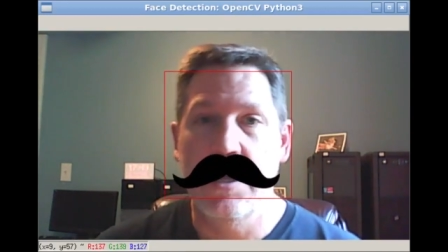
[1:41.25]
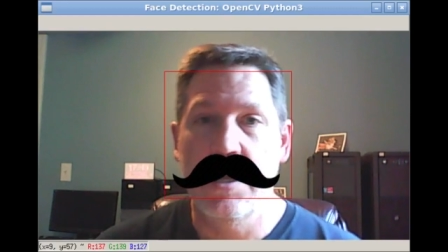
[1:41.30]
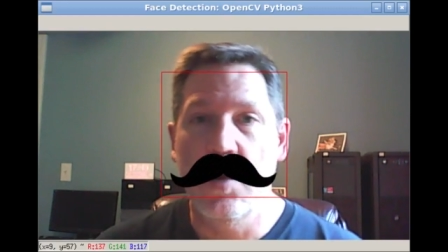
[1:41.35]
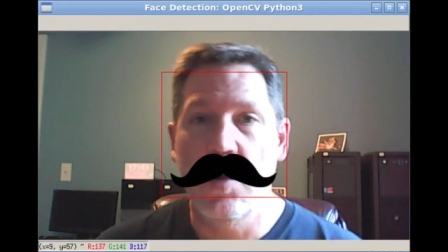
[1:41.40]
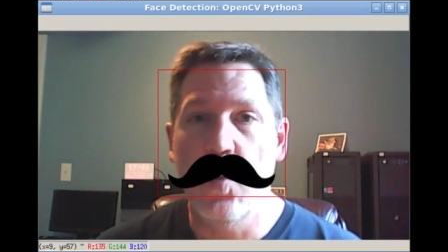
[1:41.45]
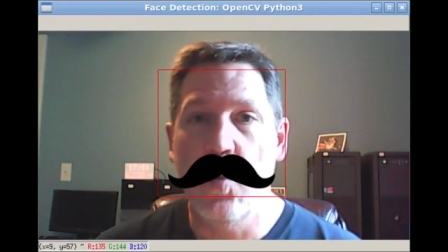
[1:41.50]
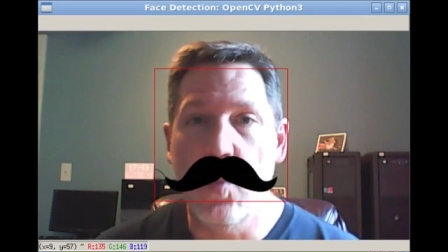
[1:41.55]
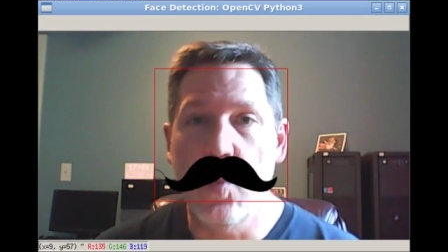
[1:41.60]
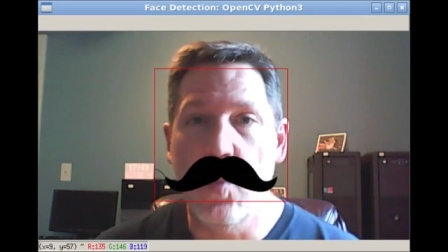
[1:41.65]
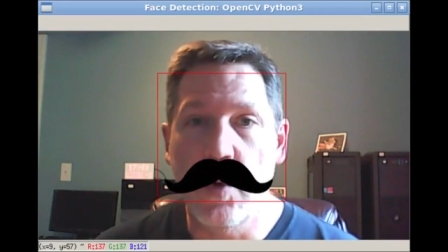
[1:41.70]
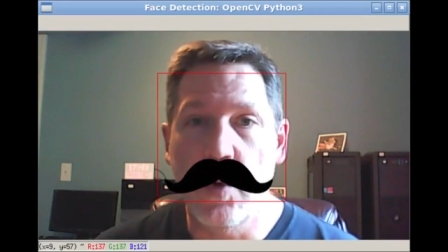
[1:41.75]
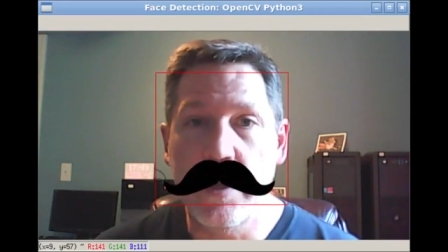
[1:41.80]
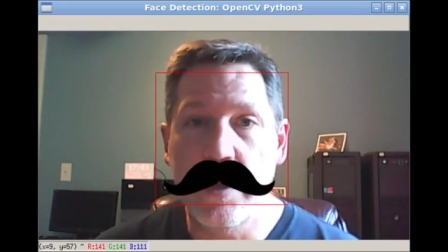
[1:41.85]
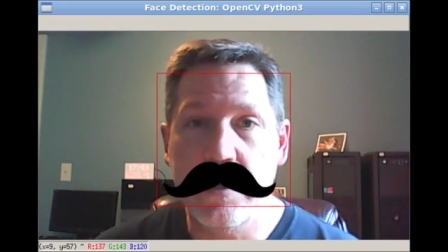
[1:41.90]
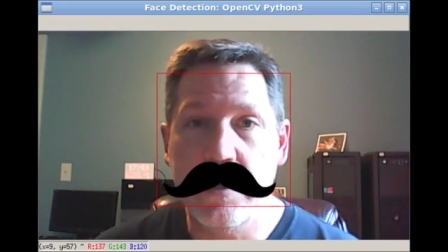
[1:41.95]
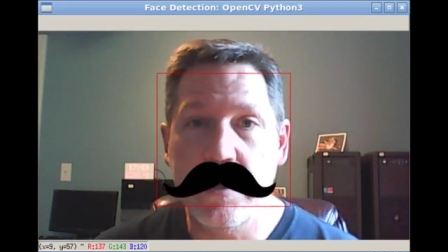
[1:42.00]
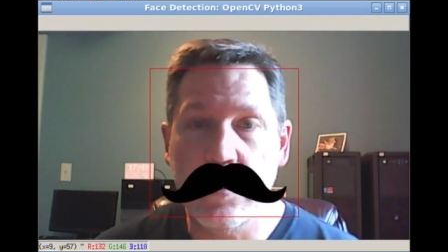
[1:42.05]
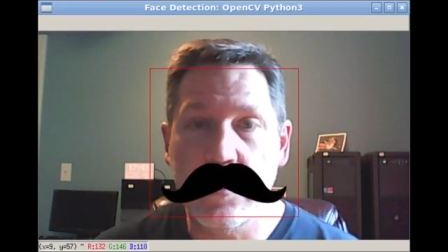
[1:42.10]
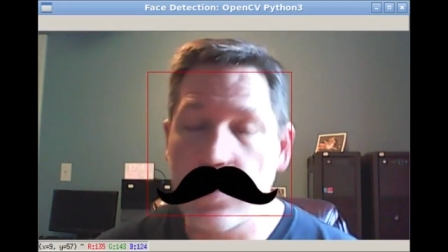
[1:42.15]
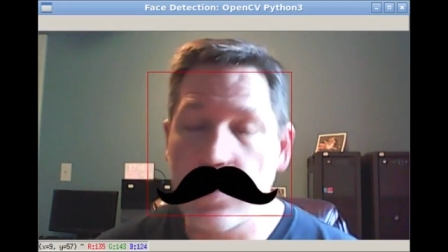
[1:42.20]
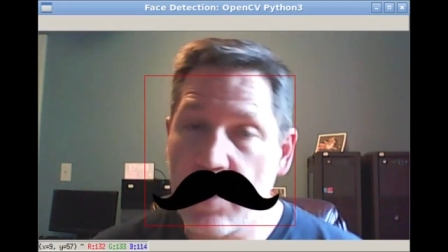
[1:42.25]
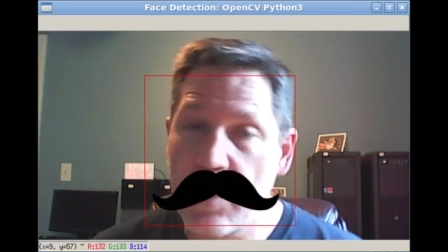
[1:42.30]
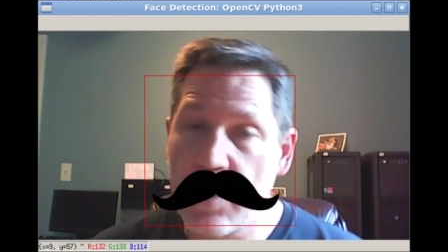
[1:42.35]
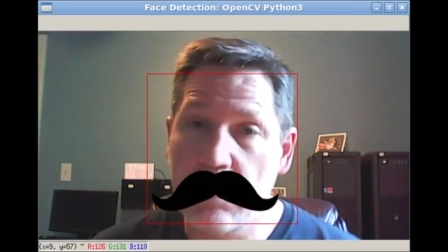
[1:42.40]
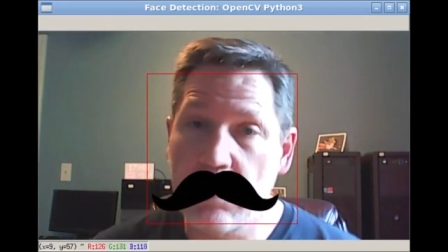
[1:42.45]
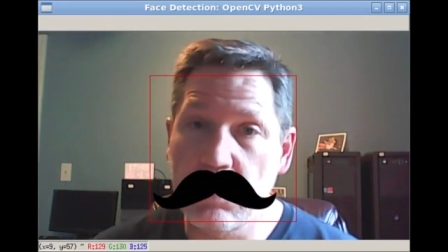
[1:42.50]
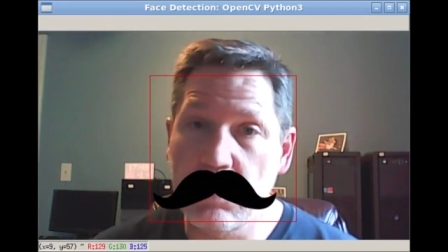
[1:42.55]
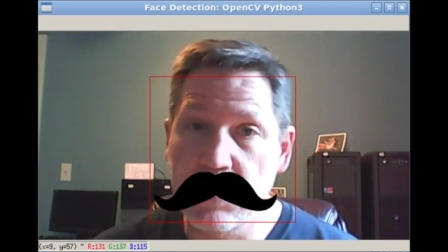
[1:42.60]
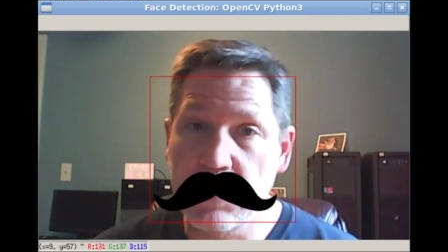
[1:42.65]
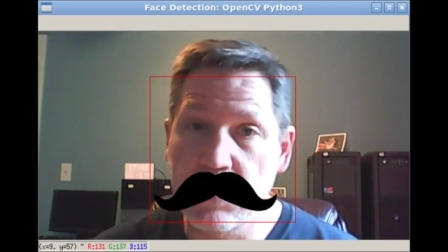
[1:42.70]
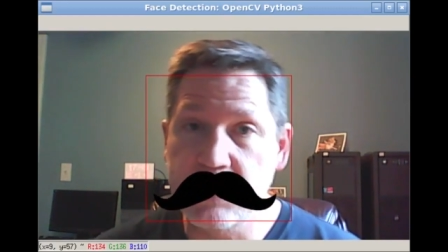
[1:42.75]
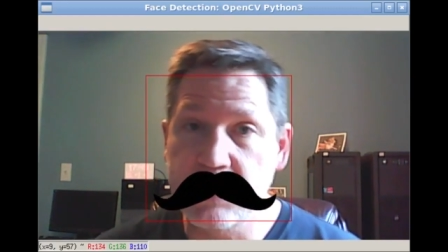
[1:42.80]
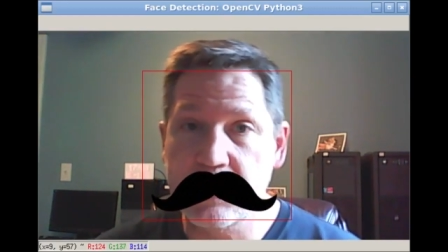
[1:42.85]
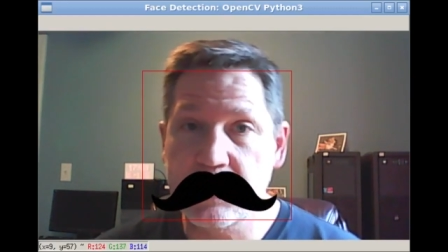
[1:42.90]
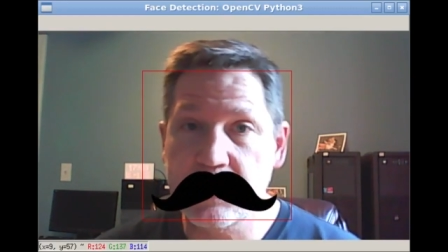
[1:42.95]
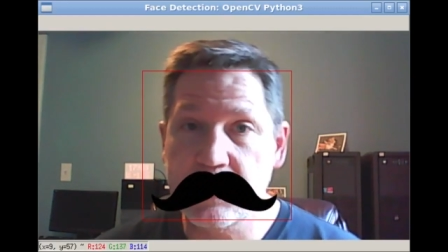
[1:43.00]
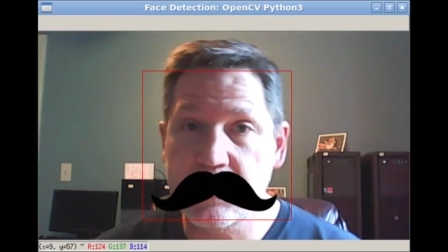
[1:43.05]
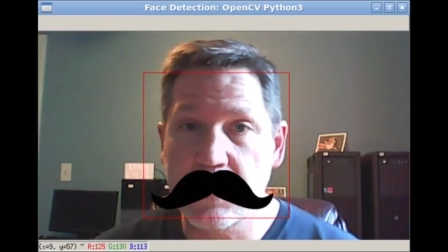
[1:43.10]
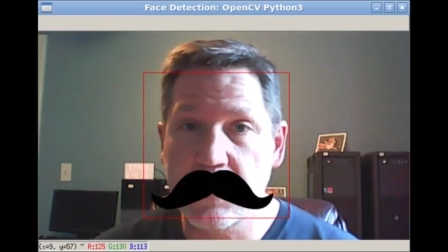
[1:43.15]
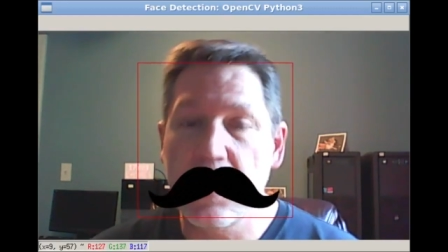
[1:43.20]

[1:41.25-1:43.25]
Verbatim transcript: what, or probabilistically,